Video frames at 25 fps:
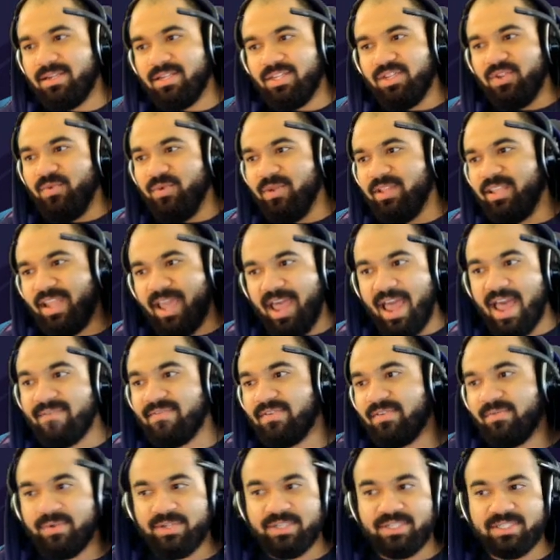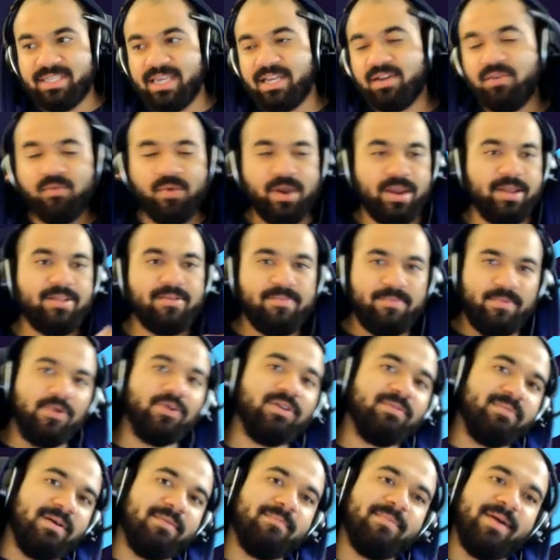You really haven't. We just had a regular
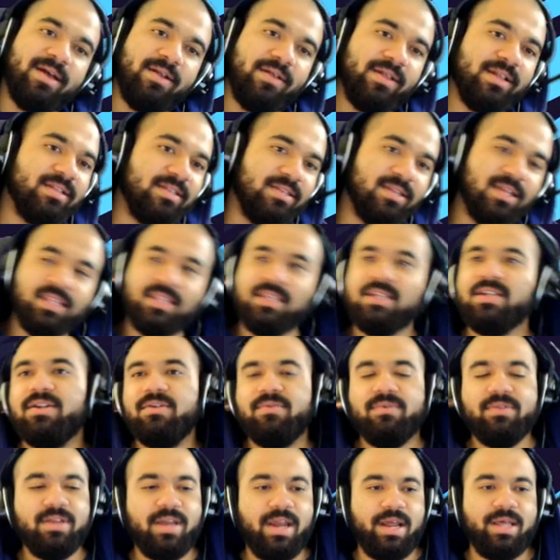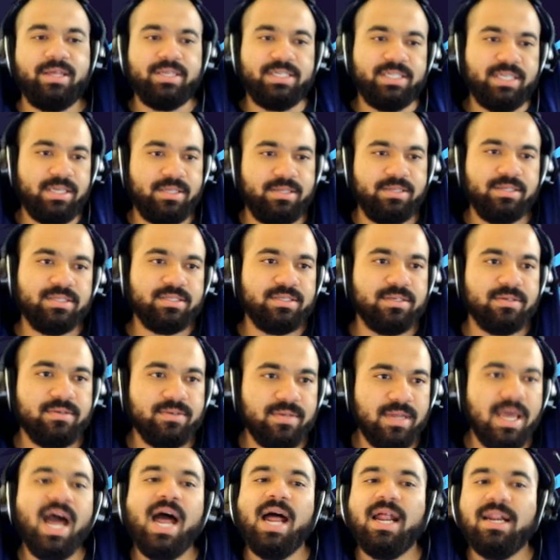Pokemon battle. It had nothing to do with the island challenge.
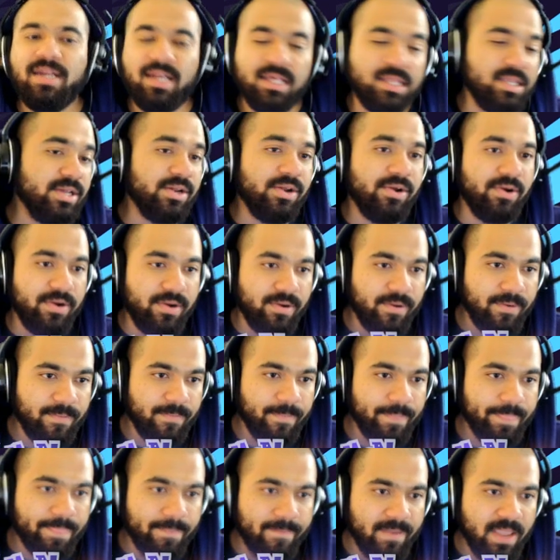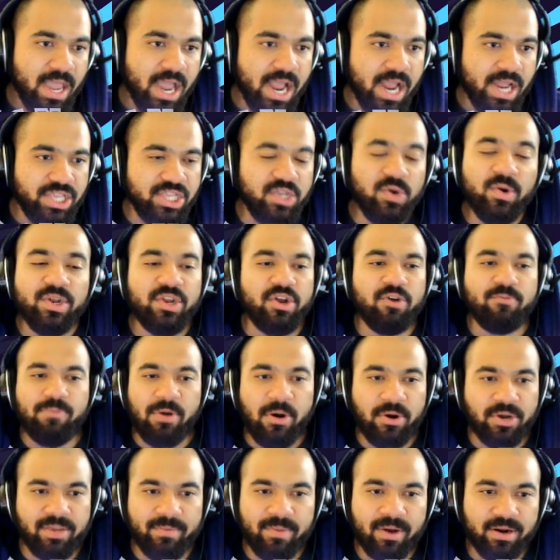Nothing at all. You and your
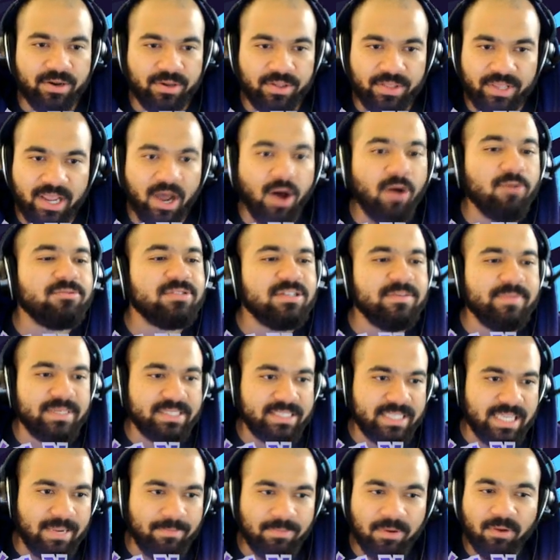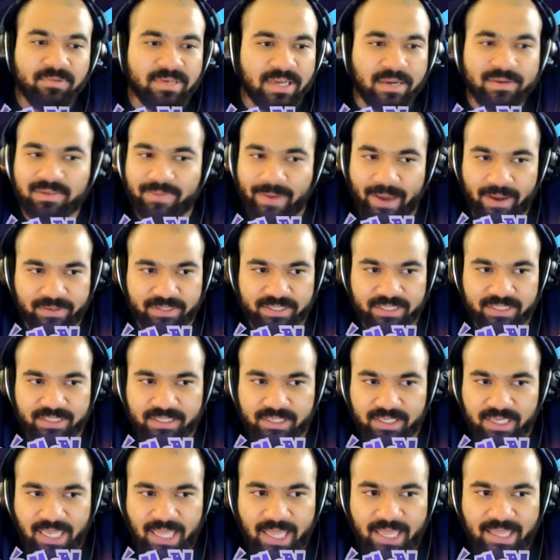Pokemon are the ultimate team, no doubt about it.
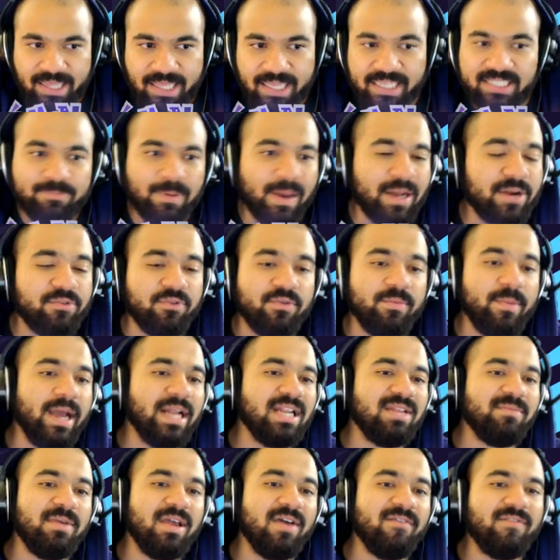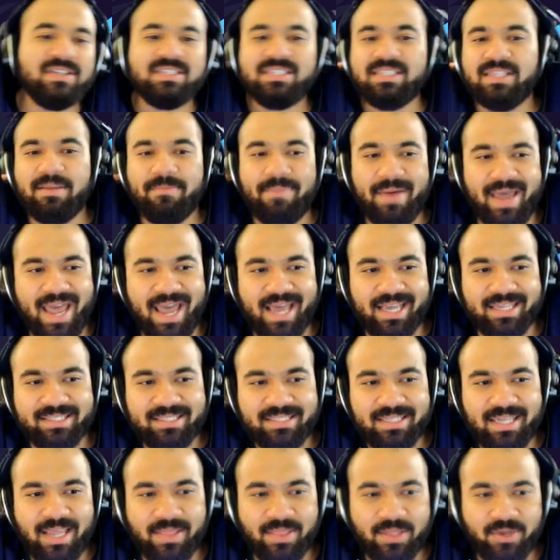This battle reminded me of us in the
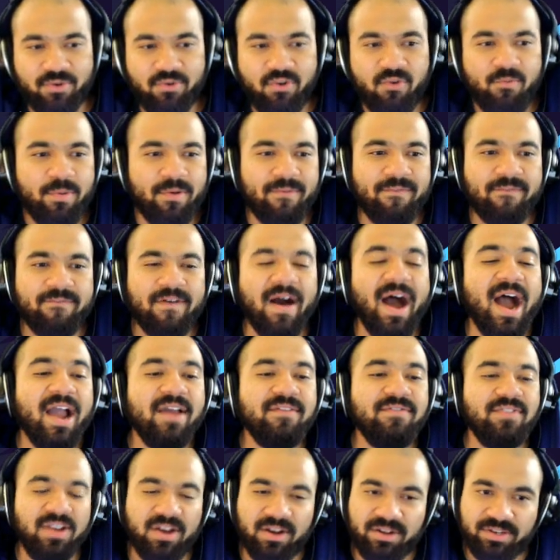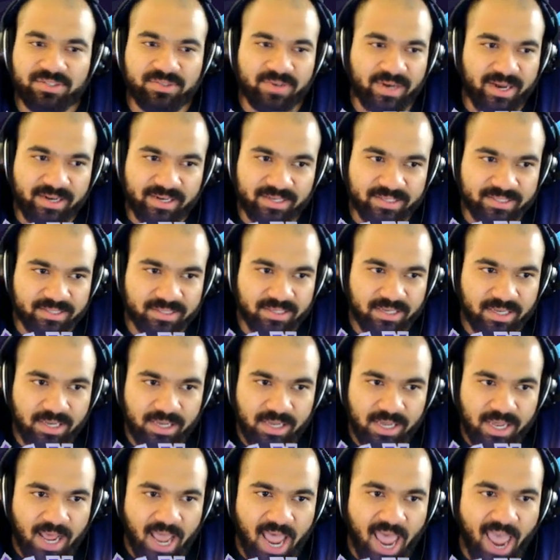past, and the group of five young trainers.
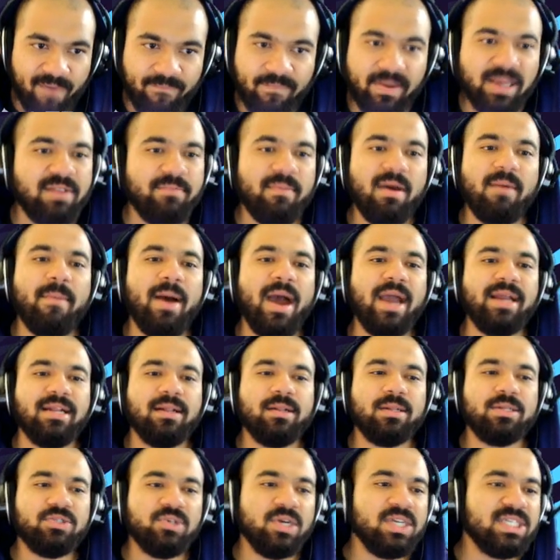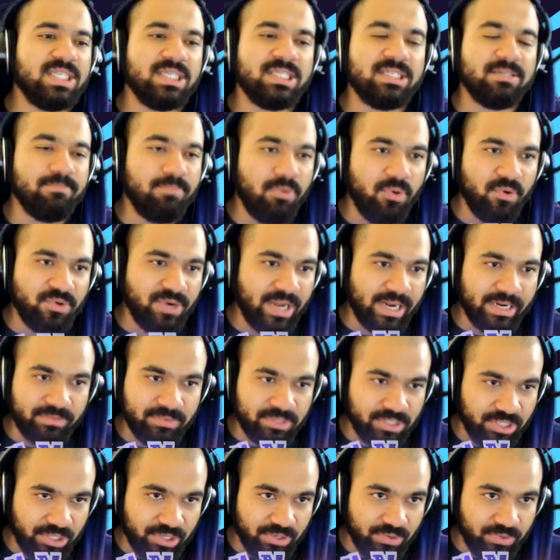I've made up my mind, I'll entrust this important item
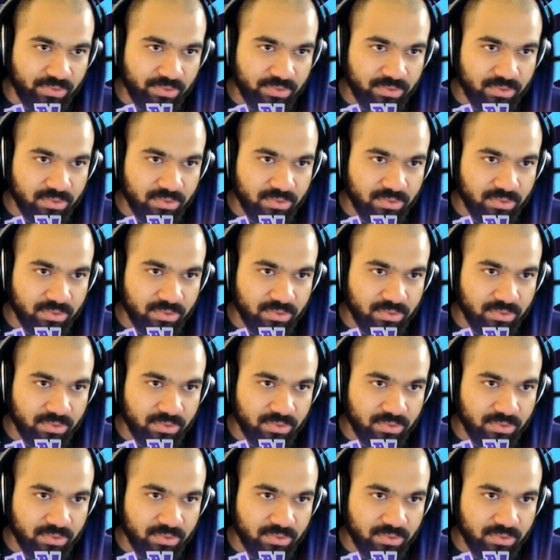to you.